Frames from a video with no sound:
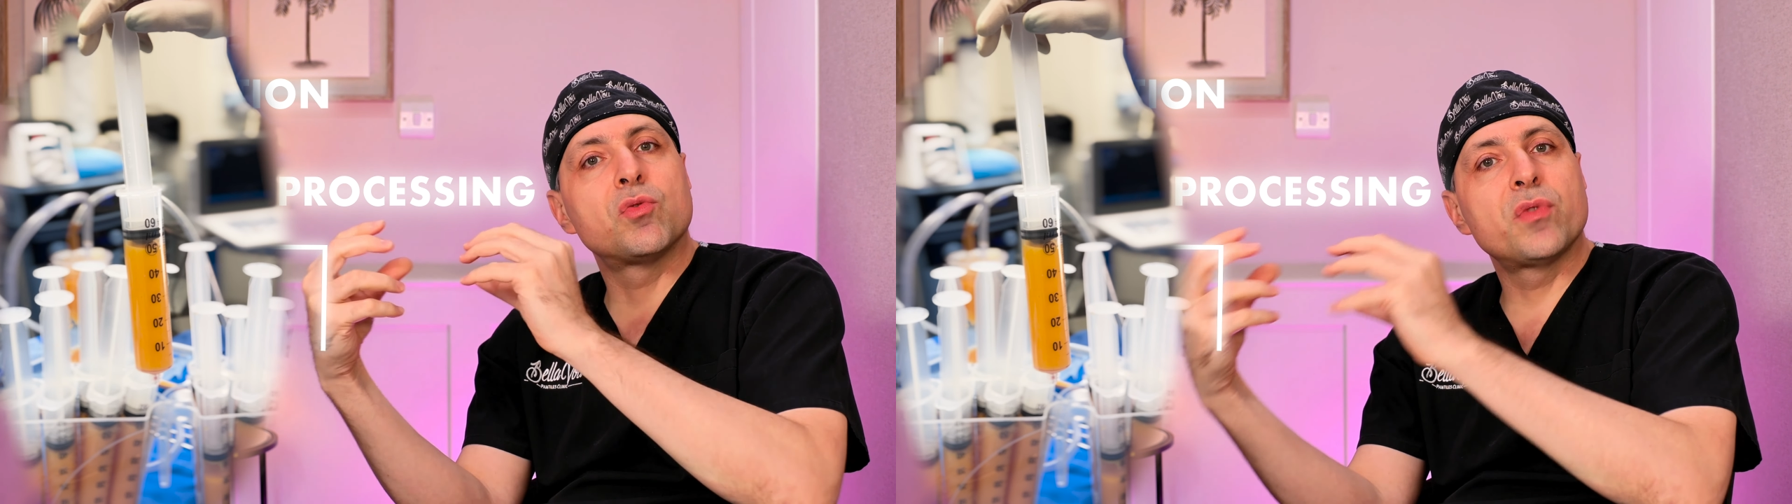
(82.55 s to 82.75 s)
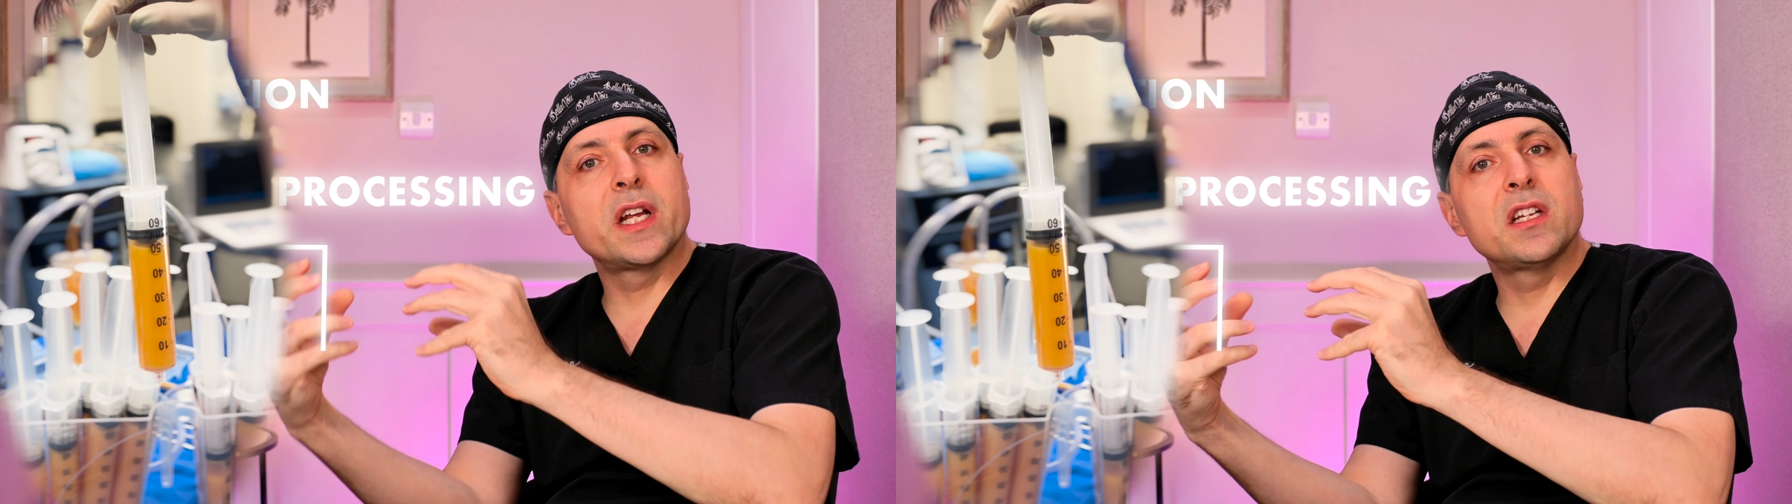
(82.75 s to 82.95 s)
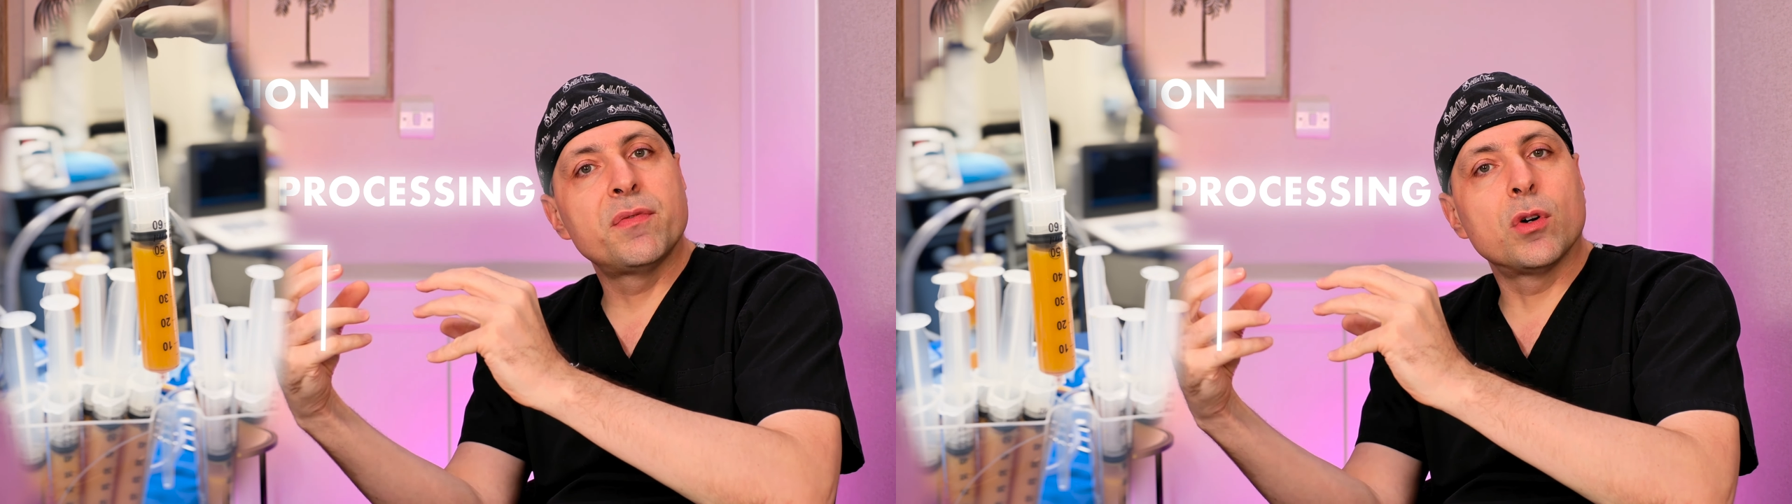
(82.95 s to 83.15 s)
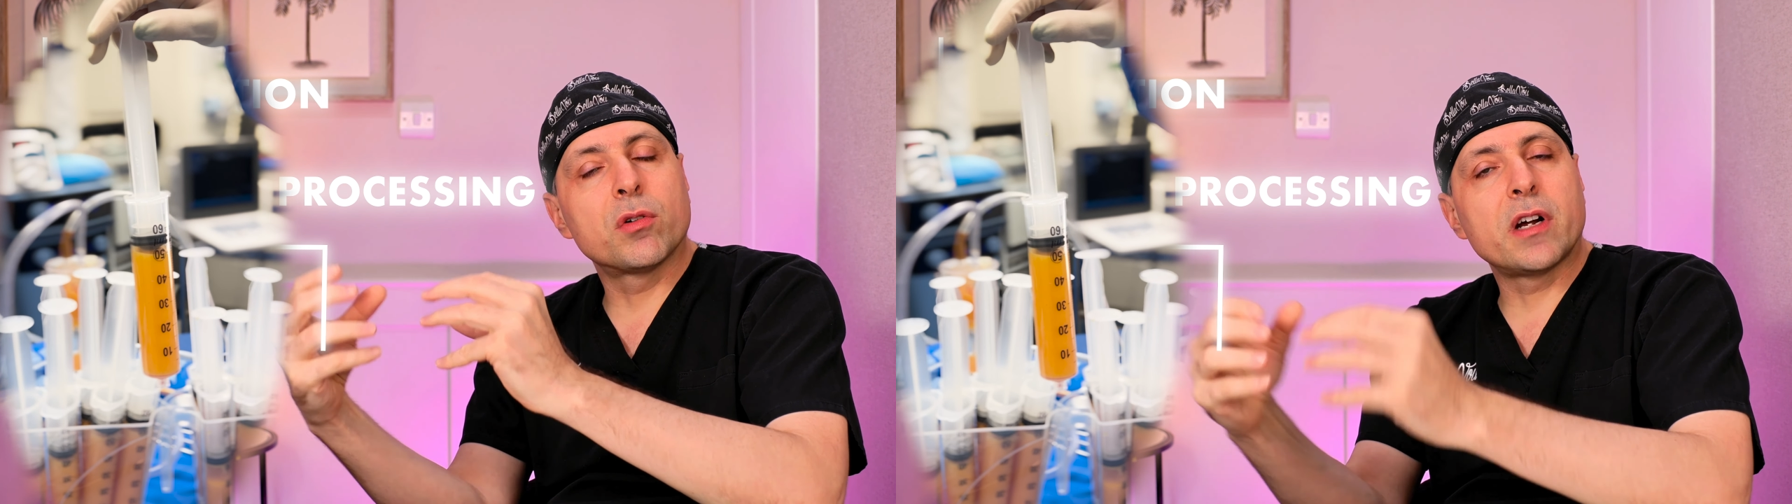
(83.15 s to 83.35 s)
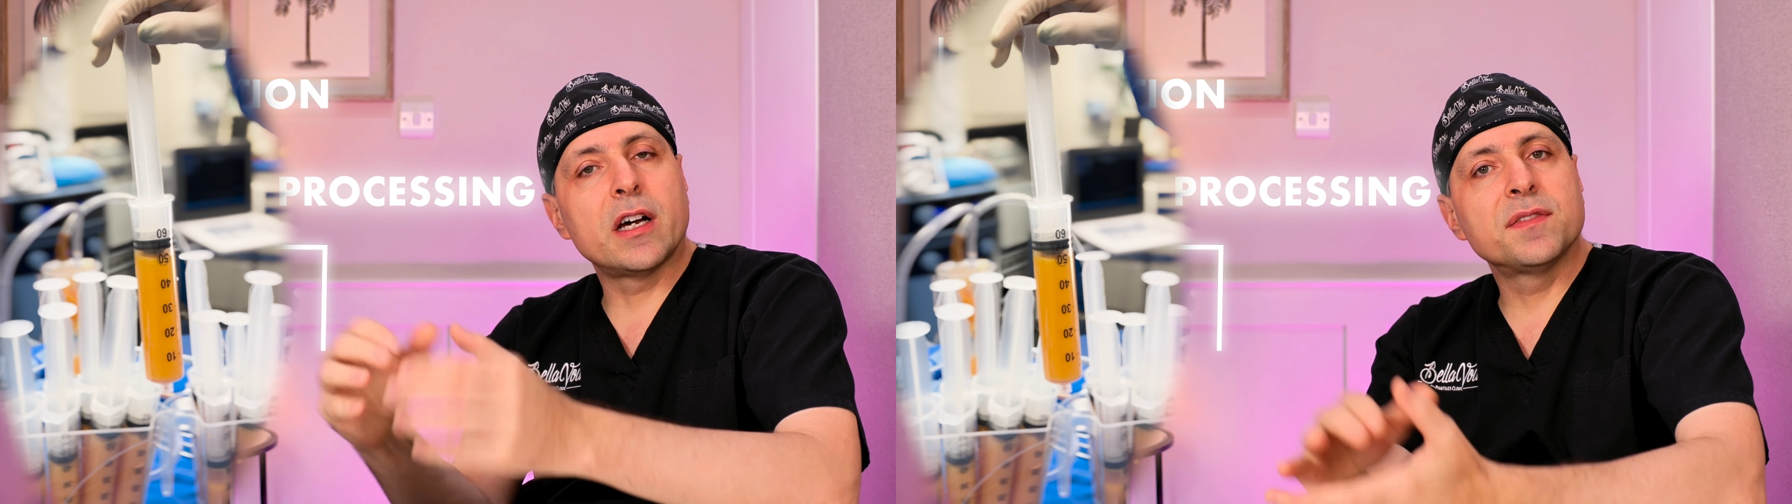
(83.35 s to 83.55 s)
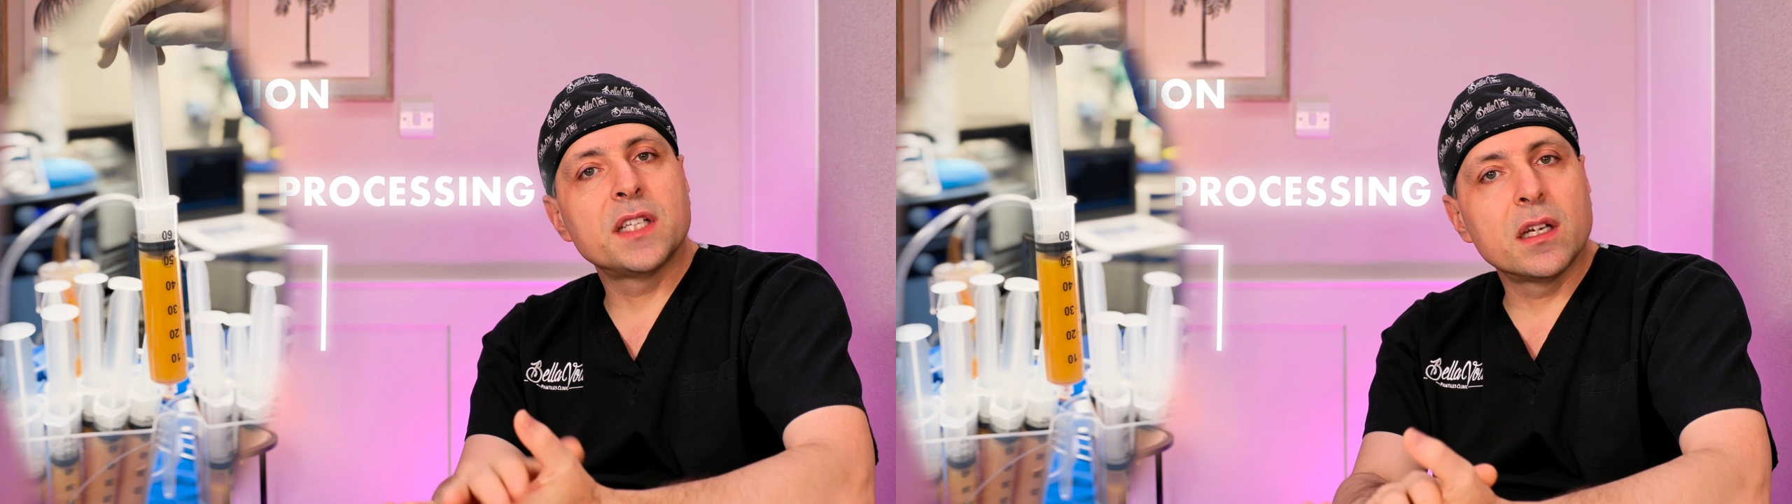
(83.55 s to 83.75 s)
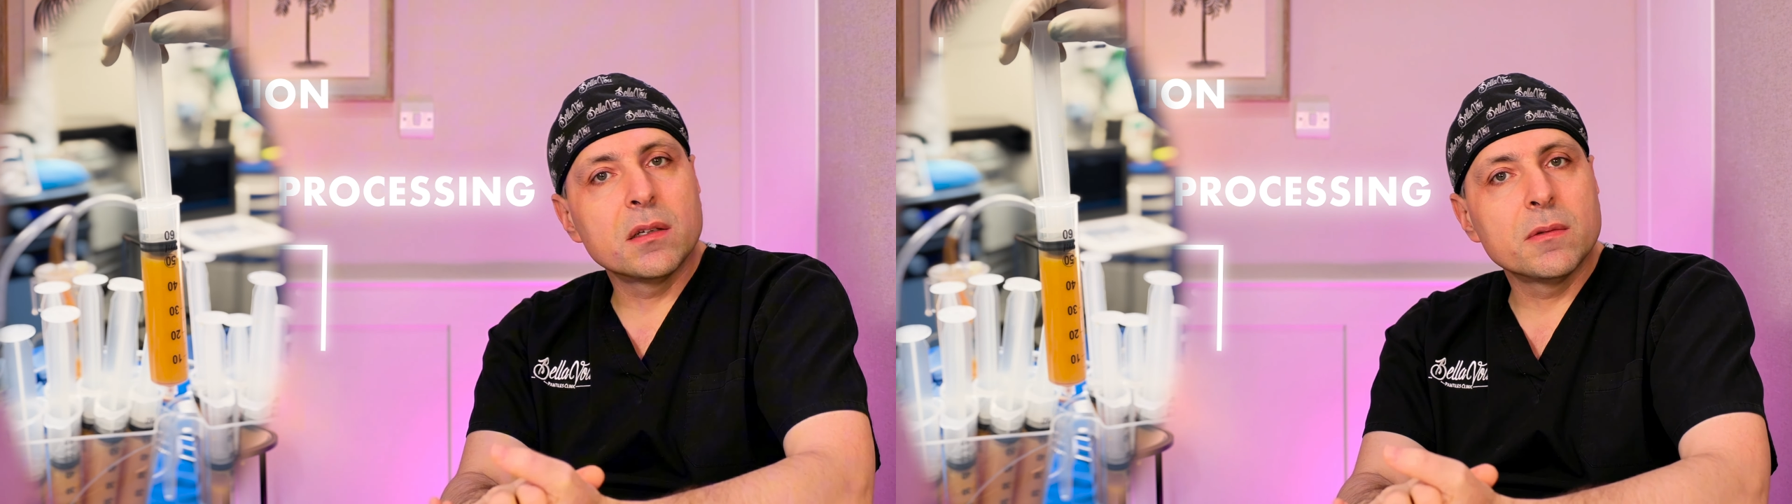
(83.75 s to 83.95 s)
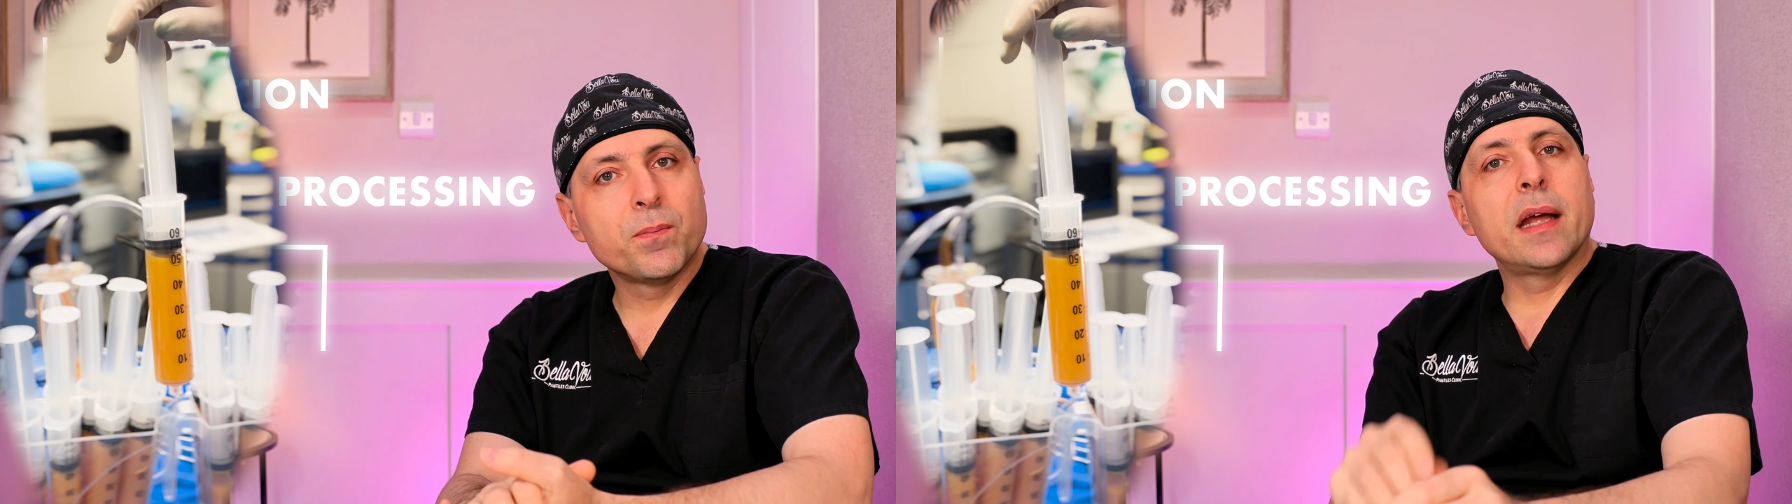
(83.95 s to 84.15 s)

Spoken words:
ready for grafting.